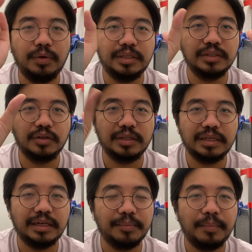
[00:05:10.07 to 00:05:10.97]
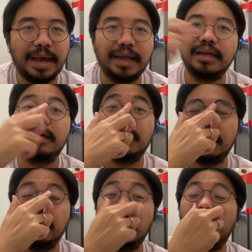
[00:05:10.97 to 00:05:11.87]
it's not gonna pack
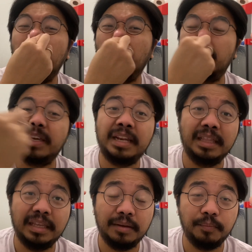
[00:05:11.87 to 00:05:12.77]
a lot of kinetic